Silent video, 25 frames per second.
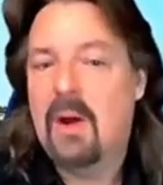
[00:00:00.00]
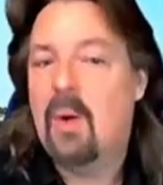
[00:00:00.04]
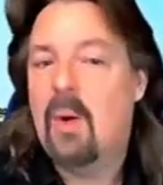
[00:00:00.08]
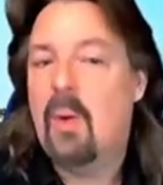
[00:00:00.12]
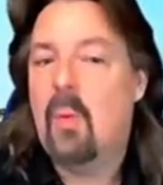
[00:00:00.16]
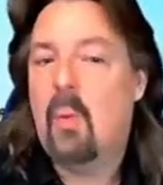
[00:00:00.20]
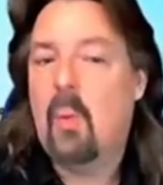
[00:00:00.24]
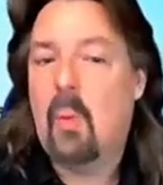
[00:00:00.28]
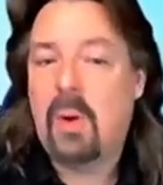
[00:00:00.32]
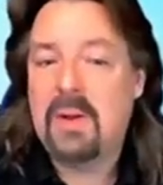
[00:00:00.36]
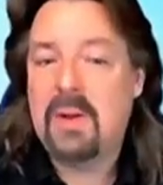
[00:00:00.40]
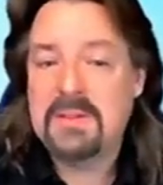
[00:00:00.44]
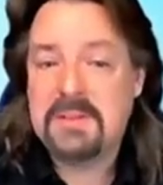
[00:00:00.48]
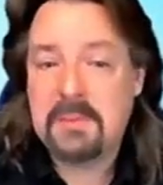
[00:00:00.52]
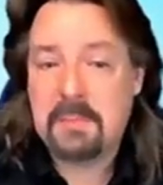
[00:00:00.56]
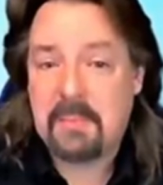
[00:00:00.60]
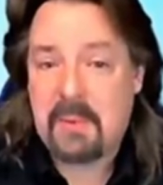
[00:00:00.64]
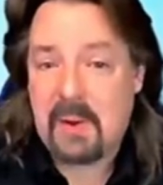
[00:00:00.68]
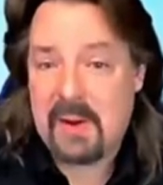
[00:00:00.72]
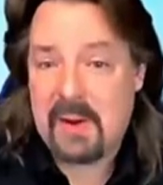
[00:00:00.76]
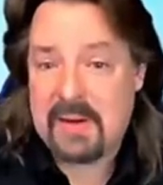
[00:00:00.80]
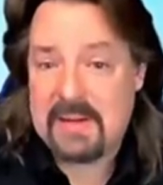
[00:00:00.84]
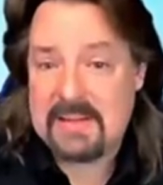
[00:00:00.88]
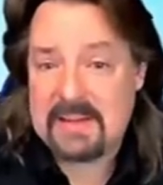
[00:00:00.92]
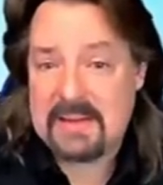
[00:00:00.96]
Once
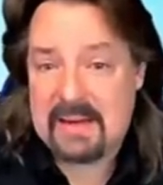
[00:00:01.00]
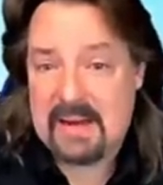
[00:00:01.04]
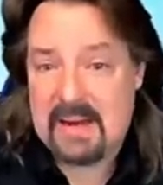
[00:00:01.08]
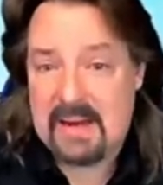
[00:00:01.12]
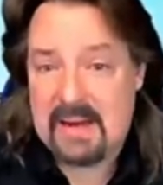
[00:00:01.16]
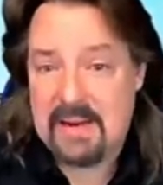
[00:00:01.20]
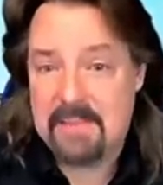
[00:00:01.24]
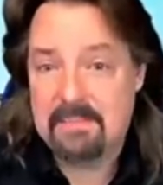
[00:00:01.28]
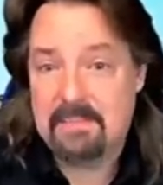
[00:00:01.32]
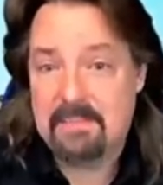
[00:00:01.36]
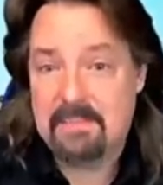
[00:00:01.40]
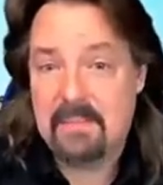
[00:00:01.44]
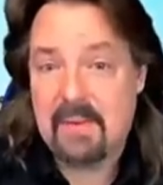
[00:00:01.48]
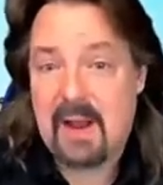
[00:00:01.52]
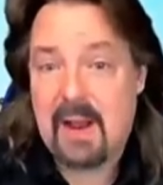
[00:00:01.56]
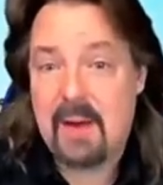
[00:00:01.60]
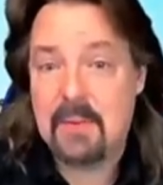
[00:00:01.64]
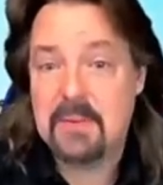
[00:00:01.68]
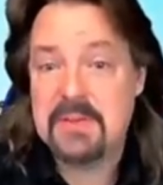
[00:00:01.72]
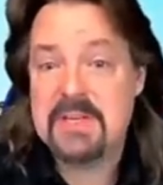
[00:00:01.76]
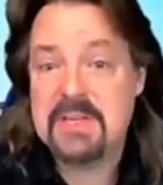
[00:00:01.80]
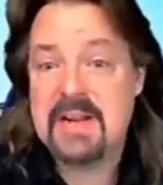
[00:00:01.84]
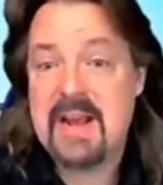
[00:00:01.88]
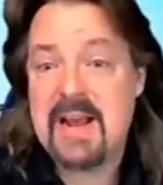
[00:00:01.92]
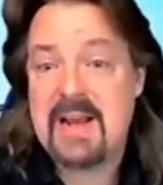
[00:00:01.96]
upon a time, I
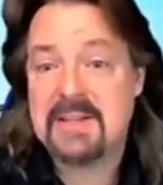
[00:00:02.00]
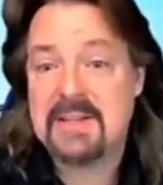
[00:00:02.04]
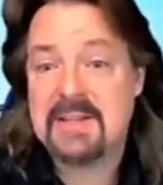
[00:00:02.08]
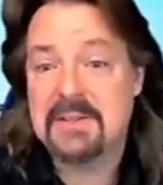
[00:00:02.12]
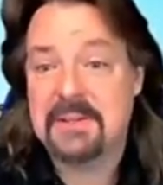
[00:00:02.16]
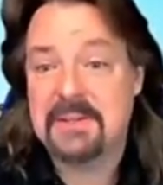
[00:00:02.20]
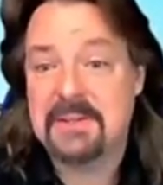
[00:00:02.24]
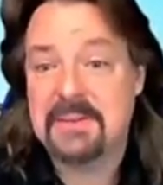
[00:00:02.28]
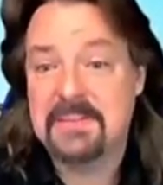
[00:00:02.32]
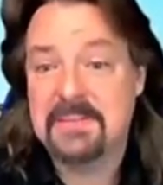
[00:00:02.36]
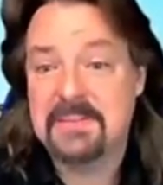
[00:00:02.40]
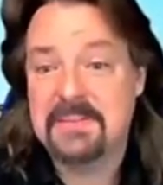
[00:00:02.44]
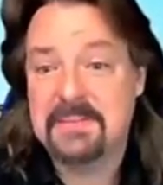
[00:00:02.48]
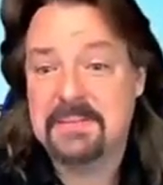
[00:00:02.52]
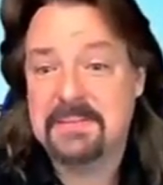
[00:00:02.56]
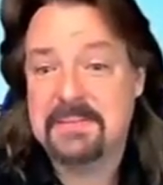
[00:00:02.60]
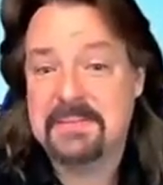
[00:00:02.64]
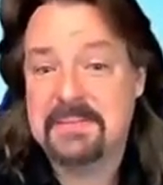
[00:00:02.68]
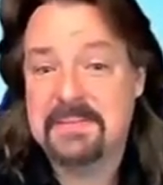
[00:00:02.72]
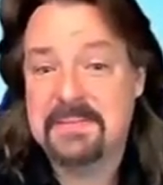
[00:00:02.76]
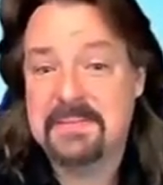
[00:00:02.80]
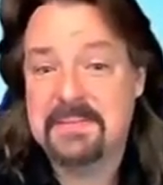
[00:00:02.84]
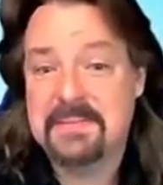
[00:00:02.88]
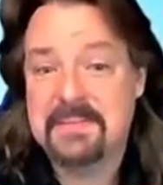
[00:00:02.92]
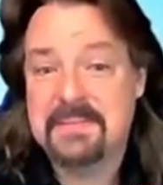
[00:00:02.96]
was an actor,
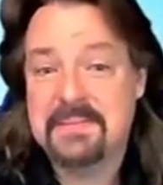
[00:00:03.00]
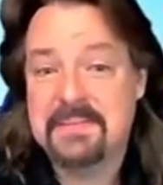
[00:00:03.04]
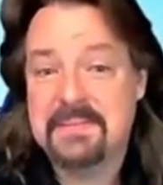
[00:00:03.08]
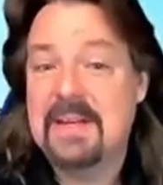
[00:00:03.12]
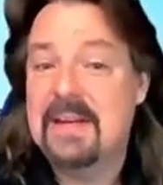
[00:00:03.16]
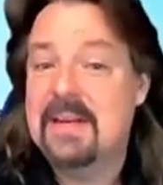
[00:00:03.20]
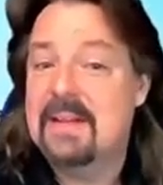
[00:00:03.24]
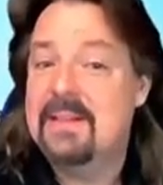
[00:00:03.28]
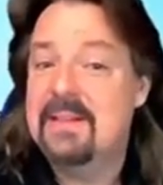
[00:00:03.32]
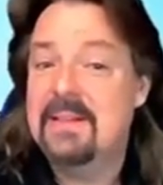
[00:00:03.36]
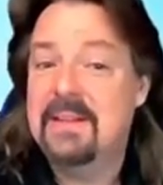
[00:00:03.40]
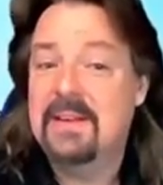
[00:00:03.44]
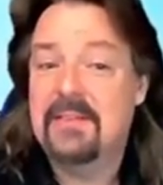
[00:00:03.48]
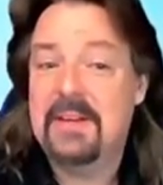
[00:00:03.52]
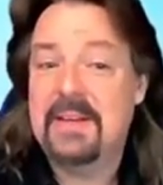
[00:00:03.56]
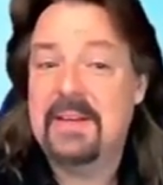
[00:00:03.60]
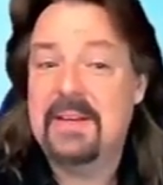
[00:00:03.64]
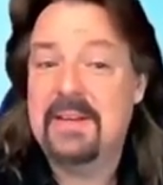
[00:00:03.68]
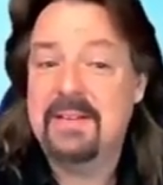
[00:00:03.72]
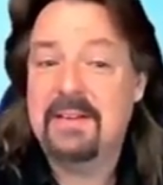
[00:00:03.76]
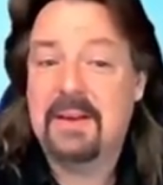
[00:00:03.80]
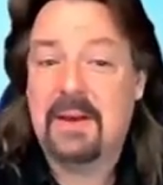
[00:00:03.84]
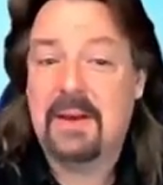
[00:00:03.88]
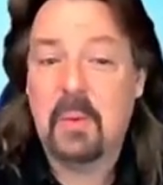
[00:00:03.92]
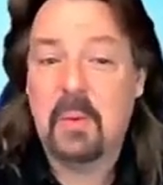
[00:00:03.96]

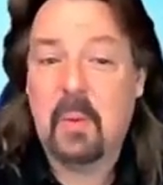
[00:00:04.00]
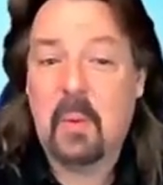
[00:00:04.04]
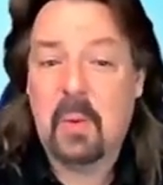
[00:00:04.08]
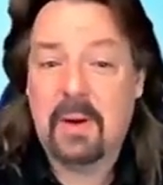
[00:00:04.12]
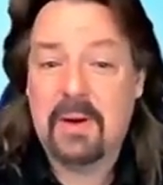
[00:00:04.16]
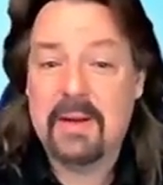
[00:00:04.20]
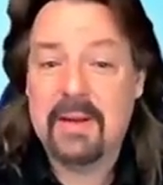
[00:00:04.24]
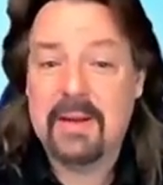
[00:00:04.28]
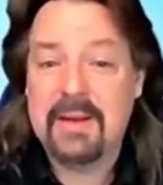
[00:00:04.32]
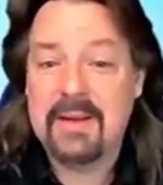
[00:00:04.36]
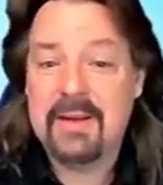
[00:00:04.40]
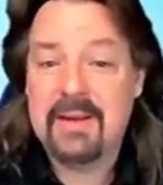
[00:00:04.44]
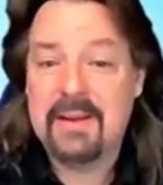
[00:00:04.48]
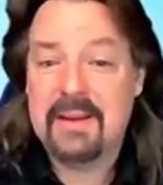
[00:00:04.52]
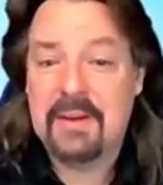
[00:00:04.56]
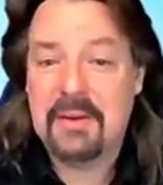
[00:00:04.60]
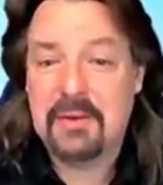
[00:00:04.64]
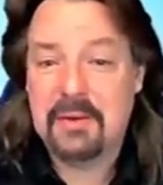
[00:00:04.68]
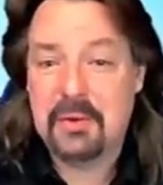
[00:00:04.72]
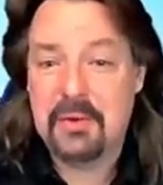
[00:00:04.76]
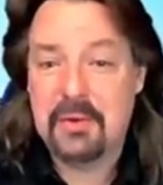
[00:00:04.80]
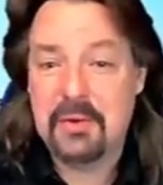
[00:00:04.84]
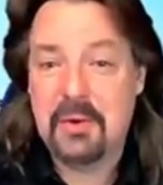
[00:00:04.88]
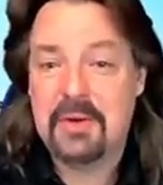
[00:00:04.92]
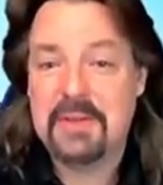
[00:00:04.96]
living and working in
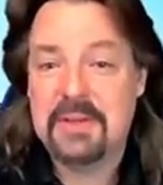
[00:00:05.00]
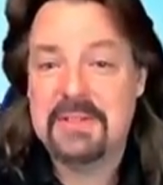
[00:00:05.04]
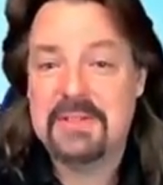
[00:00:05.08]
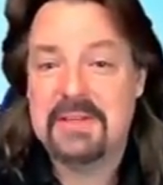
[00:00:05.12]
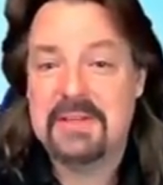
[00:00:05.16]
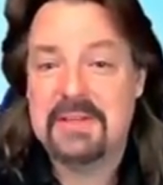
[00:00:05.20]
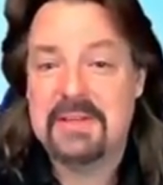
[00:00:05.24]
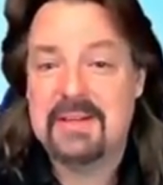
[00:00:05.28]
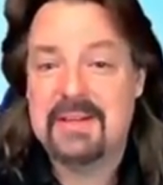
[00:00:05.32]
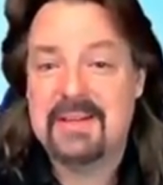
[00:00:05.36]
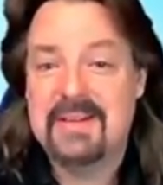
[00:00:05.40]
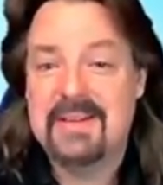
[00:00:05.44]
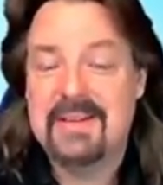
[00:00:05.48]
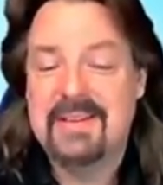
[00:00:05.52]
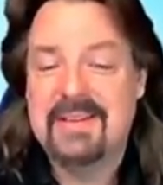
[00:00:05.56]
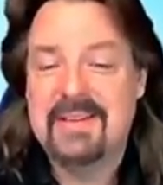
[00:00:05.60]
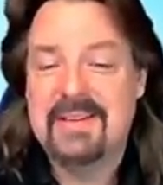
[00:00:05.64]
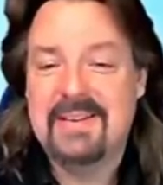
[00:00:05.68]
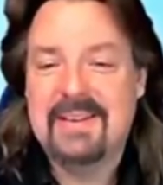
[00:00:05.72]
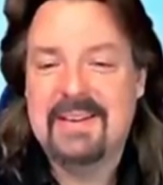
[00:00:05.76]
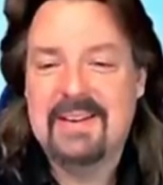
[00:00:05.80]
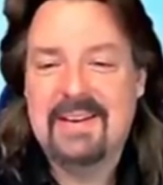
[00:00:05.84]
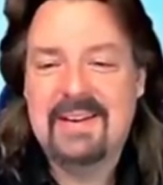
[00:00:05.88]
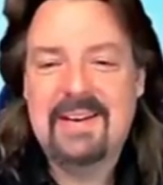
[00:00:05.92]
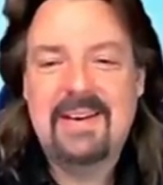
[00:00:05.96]
New York City.
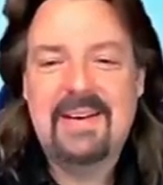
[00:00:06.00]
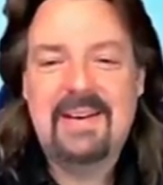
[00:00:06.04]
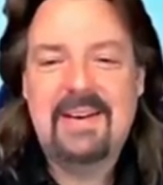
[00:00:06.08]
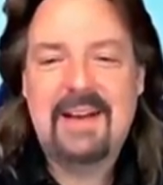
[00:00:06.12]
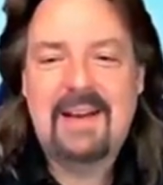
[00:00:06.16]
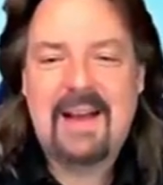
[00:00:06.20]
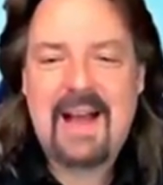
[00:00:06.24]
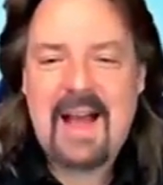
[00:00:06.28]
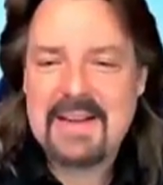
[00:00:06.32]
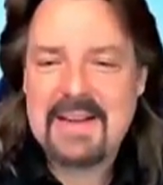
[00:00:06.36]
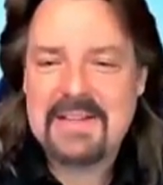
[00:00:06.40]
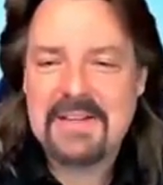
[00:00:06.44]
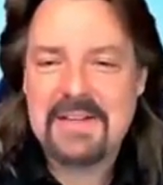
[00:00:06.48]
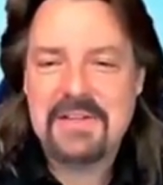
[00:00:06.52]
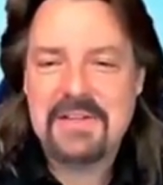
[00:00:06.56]
Acting